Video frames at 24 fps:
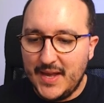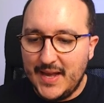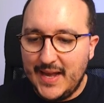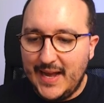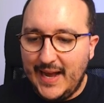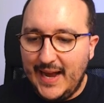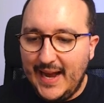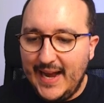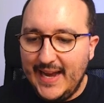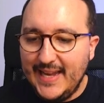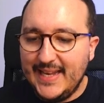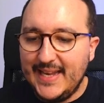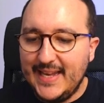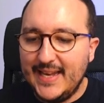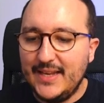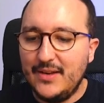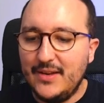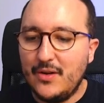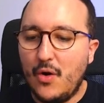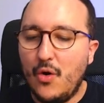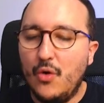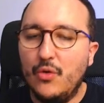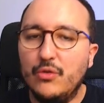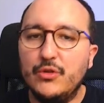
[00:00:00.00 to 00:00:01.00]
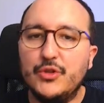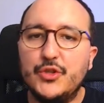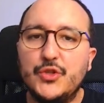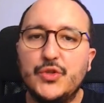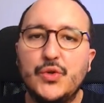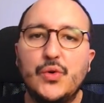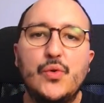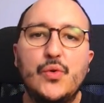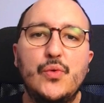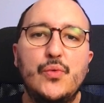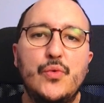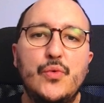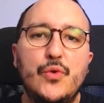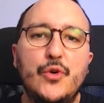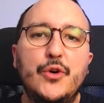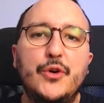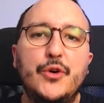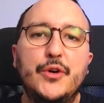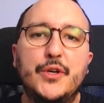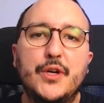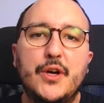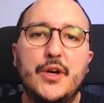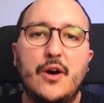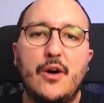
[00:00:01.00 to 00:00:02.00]
I can also
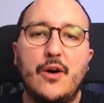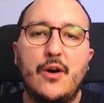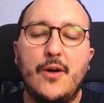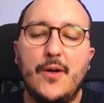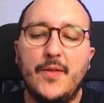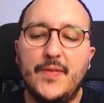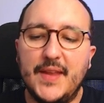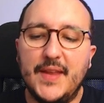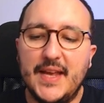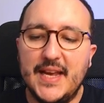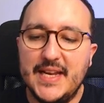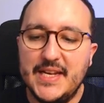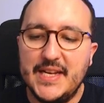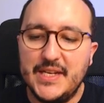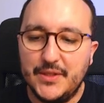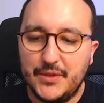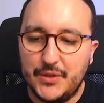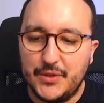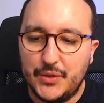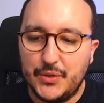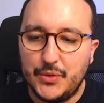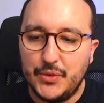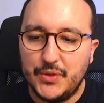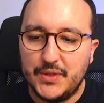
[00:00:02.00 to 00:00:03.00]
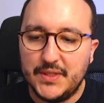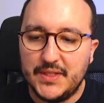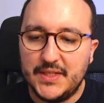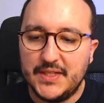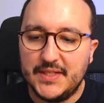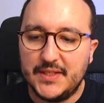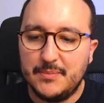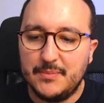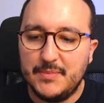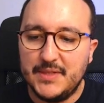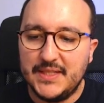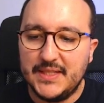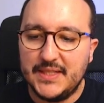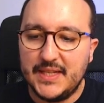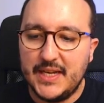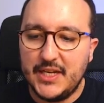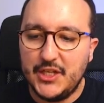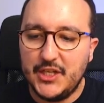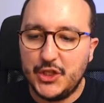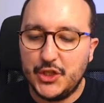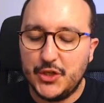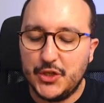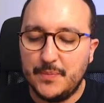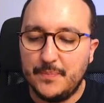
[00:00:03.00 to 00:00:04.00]
work on a success
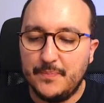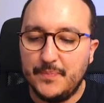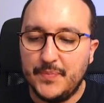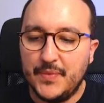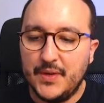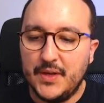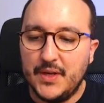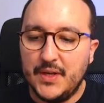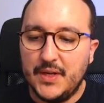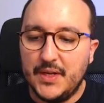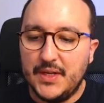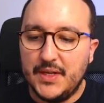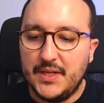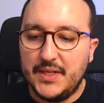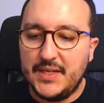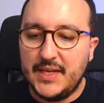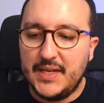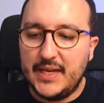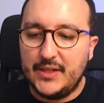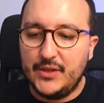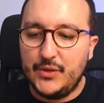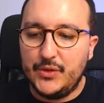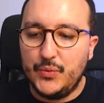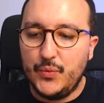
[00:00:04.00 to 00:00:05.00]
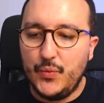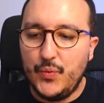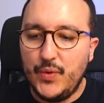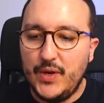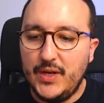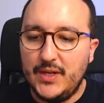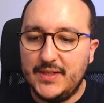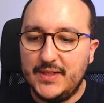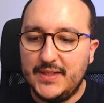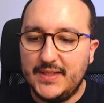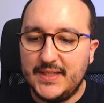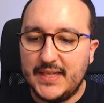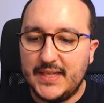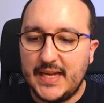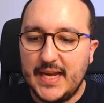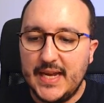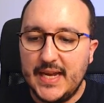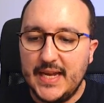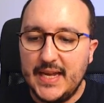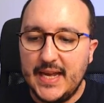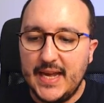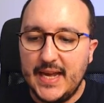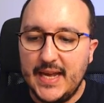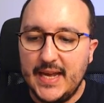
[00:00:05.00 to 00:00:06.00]
message that will
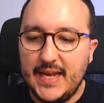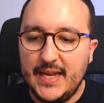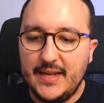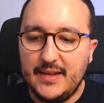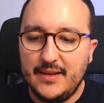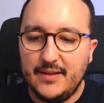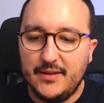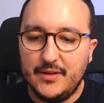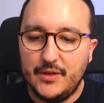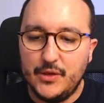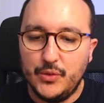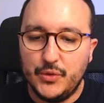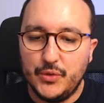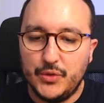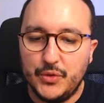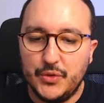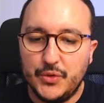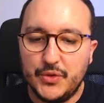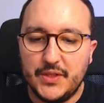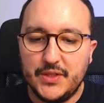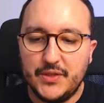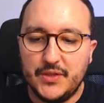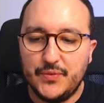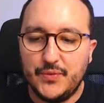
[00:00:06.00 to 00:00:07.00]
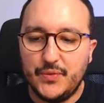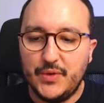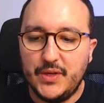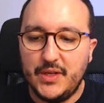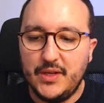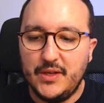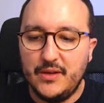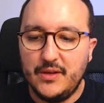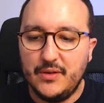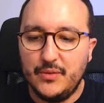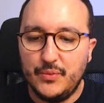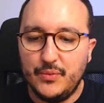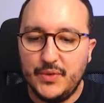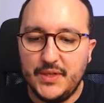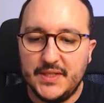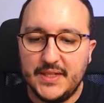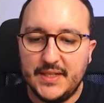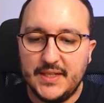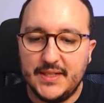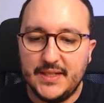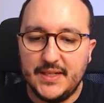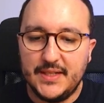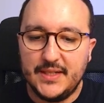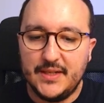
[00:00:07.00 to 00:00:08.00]
say, hey, you successfully
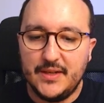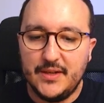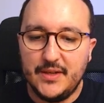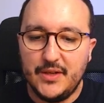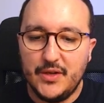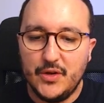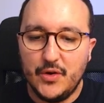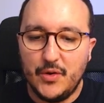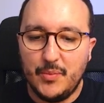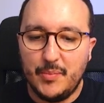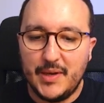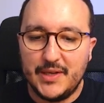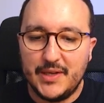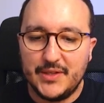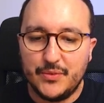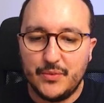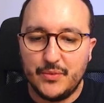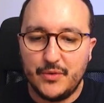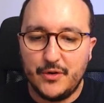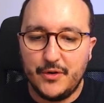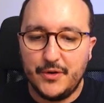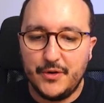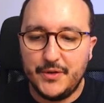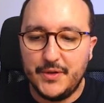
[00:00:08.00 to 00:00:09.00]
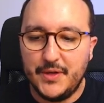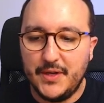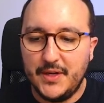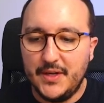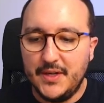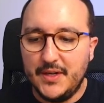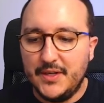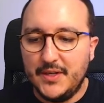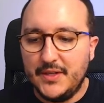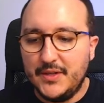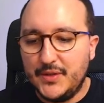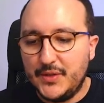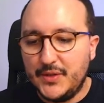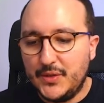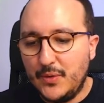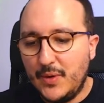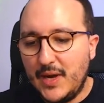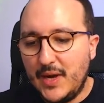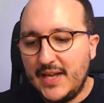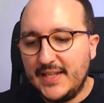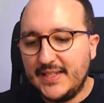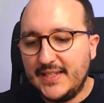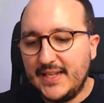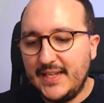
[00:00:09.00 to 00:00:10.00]
resetted your password. So
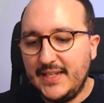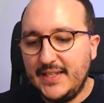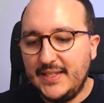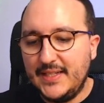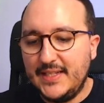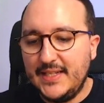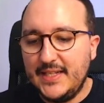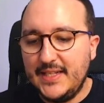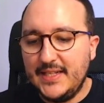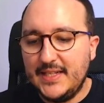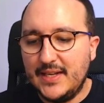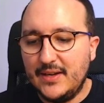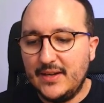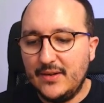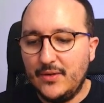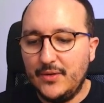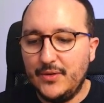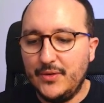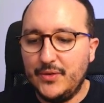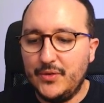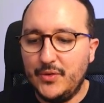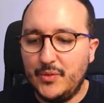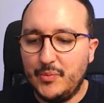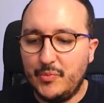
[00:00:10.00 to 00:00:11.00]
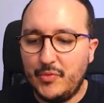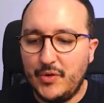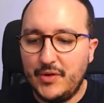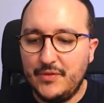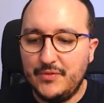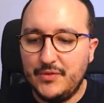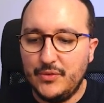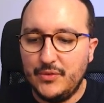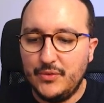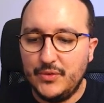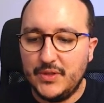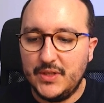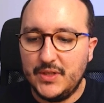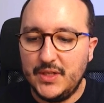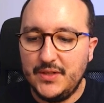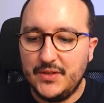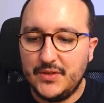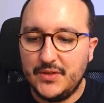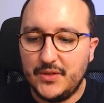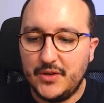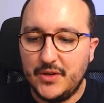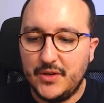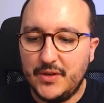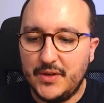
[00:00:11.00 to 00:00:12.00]
as I did on the previous
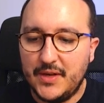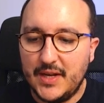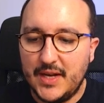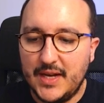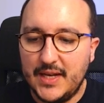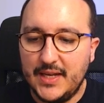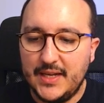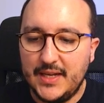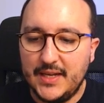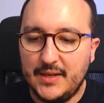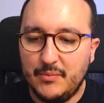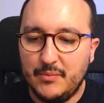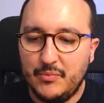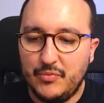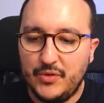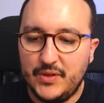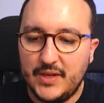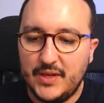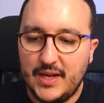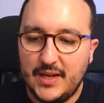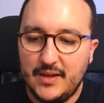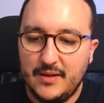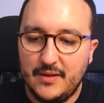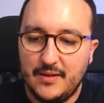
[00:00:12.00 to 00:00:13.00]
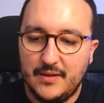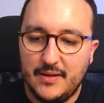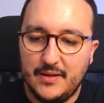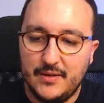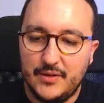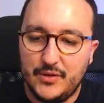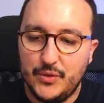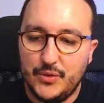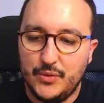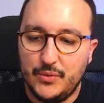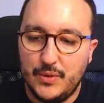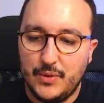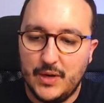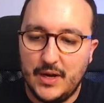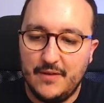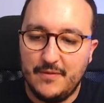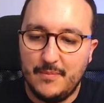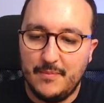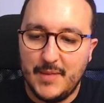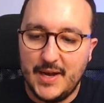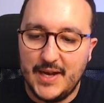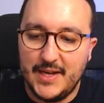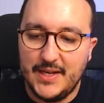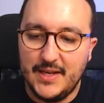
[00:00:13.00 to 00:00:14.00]
lesson, I can put I to have
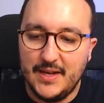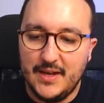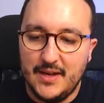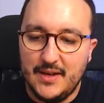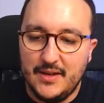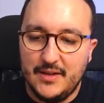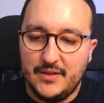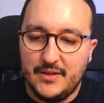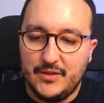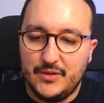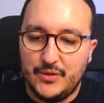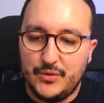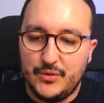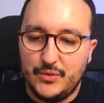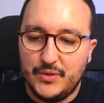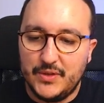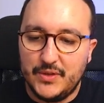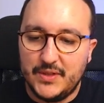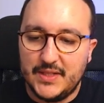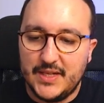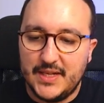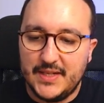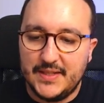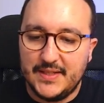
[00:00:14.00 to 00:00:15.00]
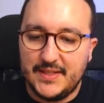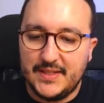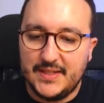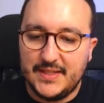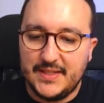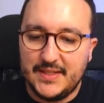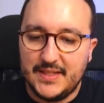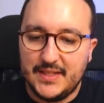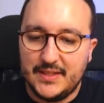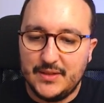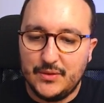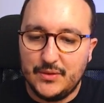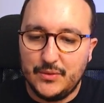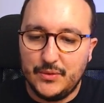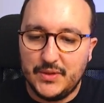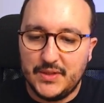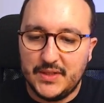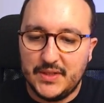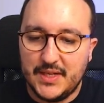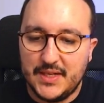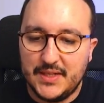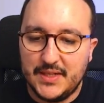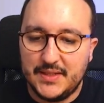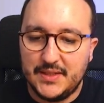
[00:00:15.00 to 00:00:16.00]
my success, set
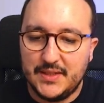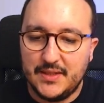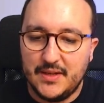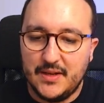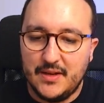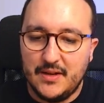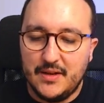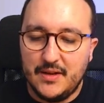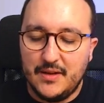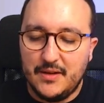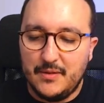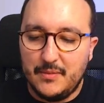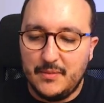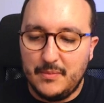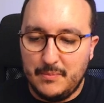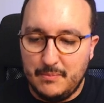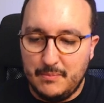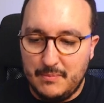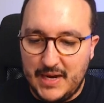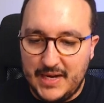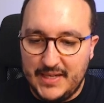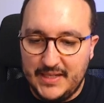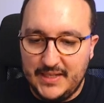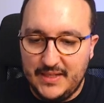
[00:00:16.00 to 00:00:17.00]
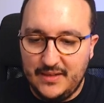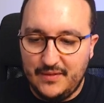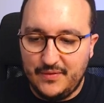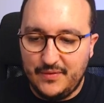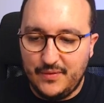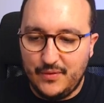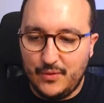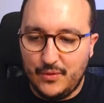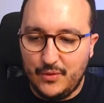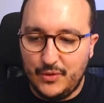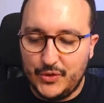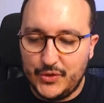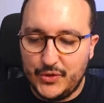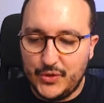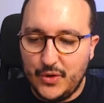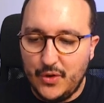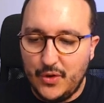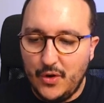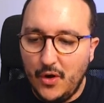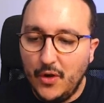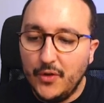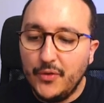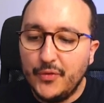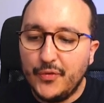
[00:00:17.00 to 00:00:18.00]
success by default
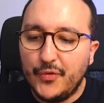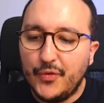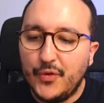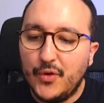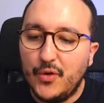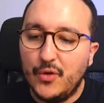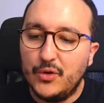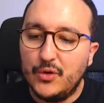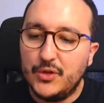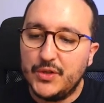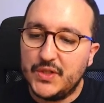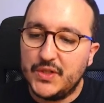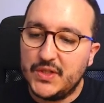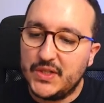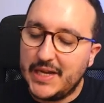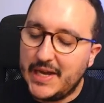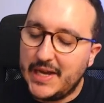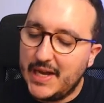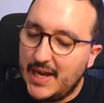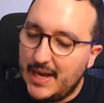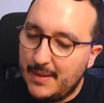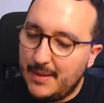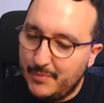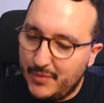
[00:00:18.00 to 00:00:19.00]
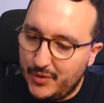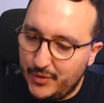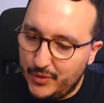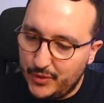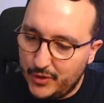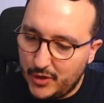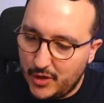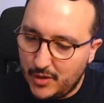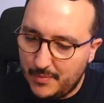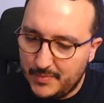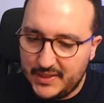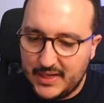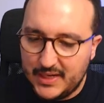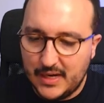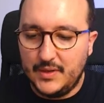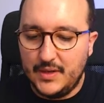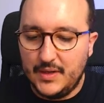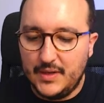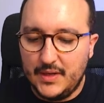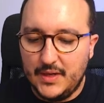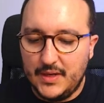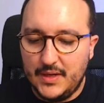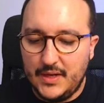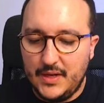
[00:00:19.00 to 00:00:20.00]
on false. I'm going to come
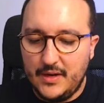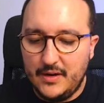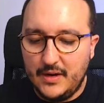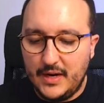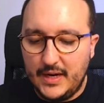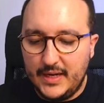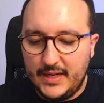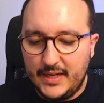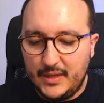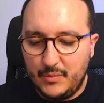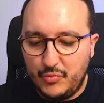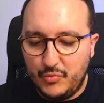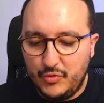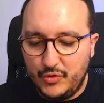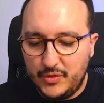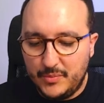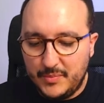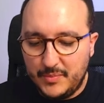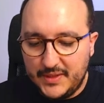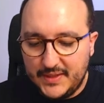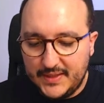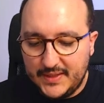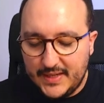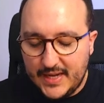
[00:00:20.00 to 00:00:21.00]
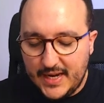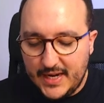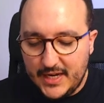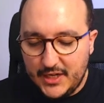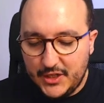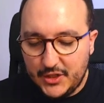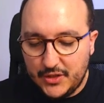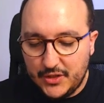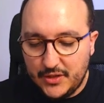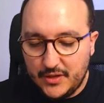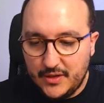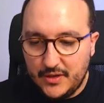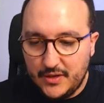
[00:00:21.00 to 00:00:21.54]
down here. I can put a message.